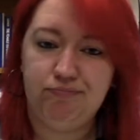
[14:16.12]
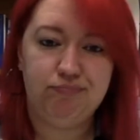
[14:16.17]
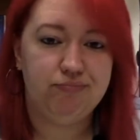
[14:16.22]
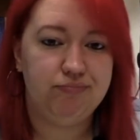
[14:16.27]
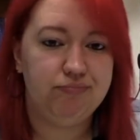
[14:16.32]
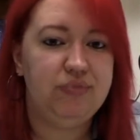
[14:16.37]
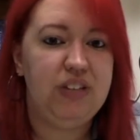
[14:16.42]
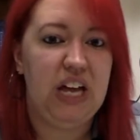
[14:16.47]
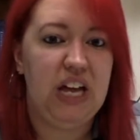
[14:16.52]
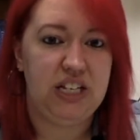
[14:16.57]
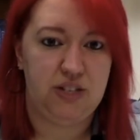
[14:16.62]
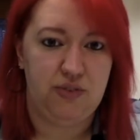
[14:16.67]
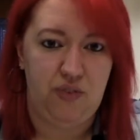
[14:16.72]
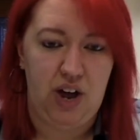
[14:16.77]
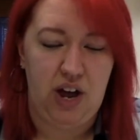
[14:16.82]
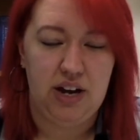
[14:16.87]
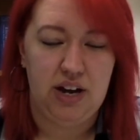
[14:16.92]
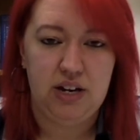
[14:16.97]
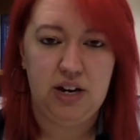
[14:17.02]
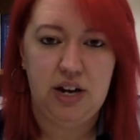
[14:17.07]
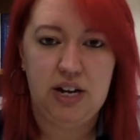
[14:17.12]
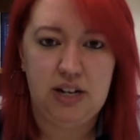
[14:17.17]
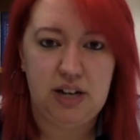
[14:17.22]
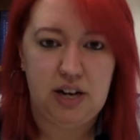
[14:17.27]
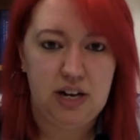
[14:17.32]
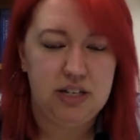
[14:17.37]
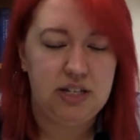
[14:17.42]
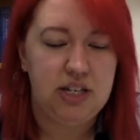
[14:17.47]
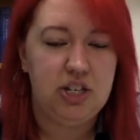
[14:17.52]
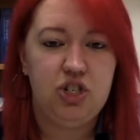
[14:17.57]
that's fine
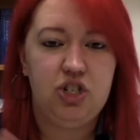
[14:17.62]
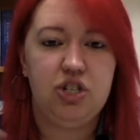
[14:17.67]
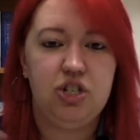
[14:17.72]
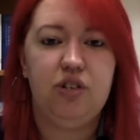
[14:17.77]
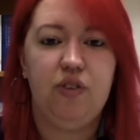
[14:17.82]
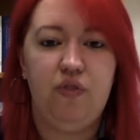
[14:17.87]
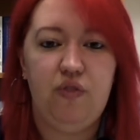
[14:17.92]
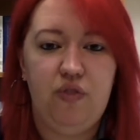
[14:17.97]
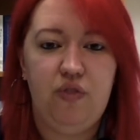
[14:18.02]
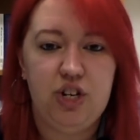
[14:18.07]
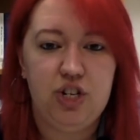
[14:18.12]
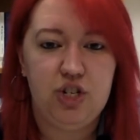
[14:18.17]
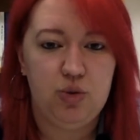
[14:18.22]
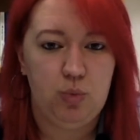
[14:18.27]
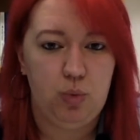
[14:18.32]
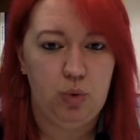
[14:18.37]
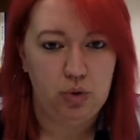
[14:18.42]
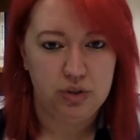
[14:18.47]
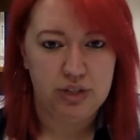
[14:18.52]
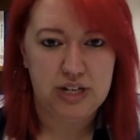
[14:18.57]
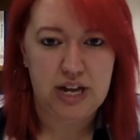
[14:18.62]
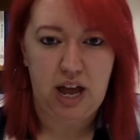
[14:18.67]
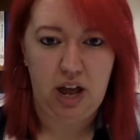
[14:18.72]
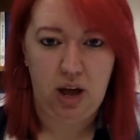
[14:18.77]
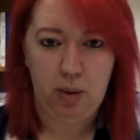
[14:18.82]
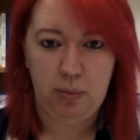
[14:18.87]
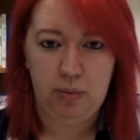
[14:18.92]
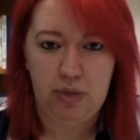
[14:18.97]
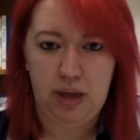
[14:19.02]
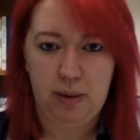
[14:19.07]
because it's just a visual to
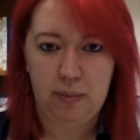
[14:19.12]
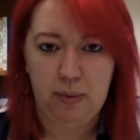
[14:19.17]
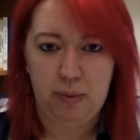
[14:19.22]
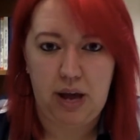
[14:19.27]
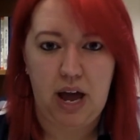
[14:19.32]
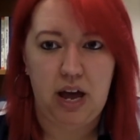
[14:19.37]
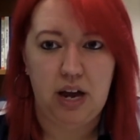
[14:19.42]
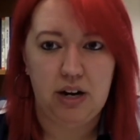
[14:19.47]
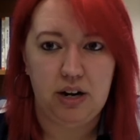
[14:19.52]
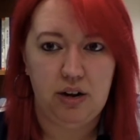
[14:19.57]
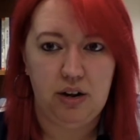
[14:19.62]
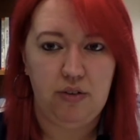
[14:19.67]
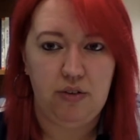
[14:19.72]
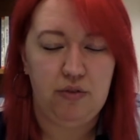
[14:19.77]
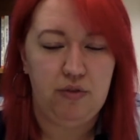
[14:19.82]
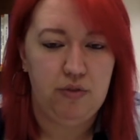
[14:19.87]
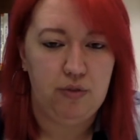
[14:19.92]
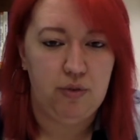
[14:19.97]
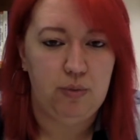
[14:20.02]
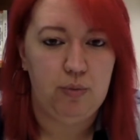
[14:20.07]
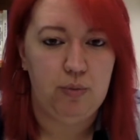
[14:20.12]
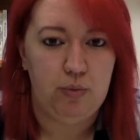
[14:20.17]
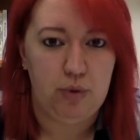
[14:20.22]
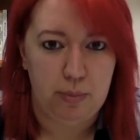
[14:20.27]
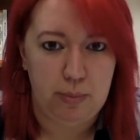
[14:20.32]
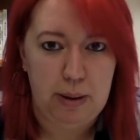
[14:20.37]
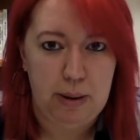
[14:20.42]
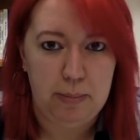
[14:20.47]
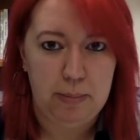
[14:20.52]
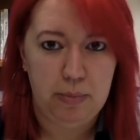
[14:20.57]
help them kind of
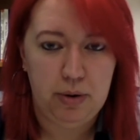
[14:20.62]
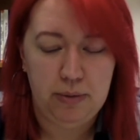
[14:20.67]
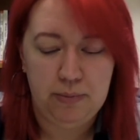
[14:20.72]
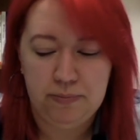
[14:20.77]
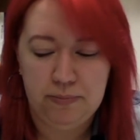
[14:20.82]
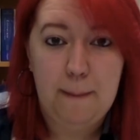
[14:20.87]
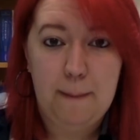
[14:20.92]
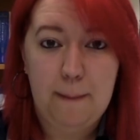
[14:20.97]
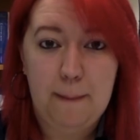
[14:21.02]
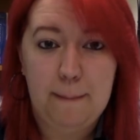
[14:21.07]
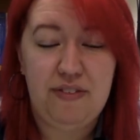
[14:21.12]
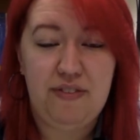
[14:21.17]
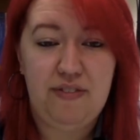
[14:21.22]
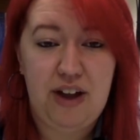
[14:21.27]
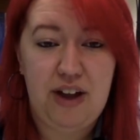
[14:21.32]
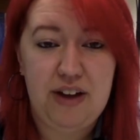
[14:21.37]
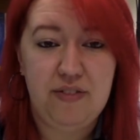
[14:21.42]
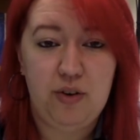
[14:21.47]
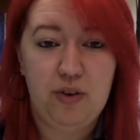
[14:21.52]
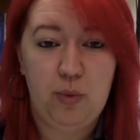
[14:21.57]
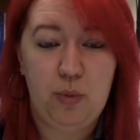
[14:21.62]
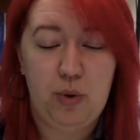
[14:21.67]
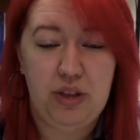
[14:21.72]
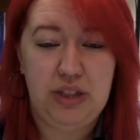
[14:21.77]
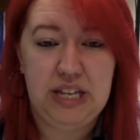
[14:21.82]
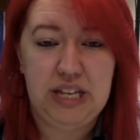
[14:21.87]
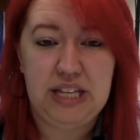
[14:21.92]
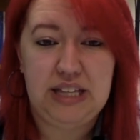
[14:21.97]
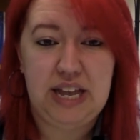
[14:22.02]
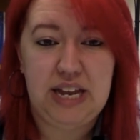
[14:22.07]
remember. My favorite one
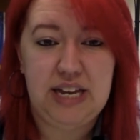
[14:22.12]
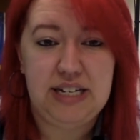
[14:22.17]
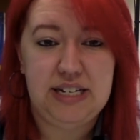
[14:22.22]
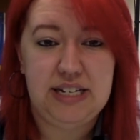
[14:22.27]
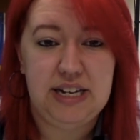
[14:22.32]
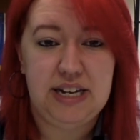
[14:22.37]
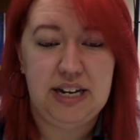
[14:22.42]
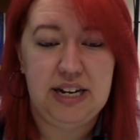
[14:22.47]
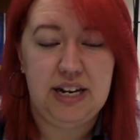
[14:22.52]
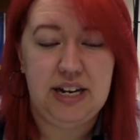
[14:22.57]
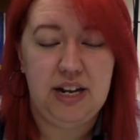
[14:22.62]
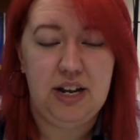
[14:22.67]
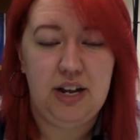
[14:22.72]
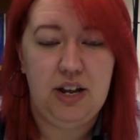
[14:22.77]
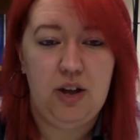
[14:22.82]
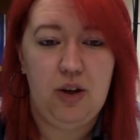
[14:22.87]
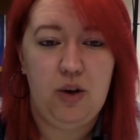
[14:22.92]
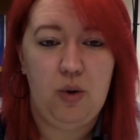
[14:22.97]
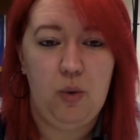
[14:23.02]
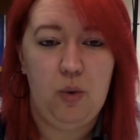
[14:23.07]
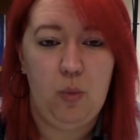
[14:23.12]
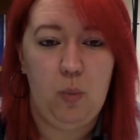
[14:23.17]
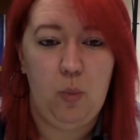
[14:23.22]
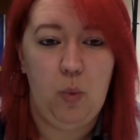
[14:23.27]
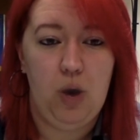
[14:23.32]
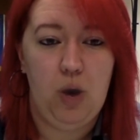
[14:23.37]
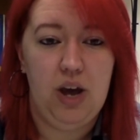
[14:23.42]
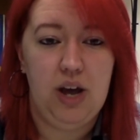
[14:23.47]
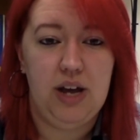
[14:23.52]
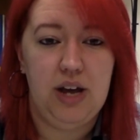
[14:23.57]
that they did
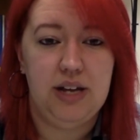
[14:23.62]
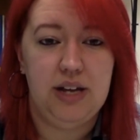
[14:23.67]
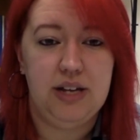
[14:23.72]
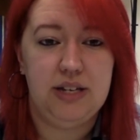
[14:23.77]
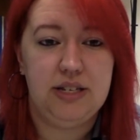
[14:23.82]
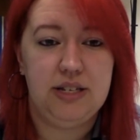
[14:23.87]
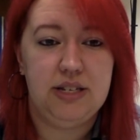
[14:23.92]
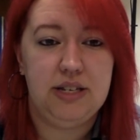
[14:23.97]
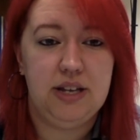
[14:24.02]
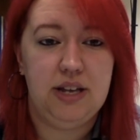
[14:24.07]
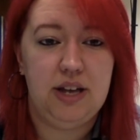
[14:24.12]
was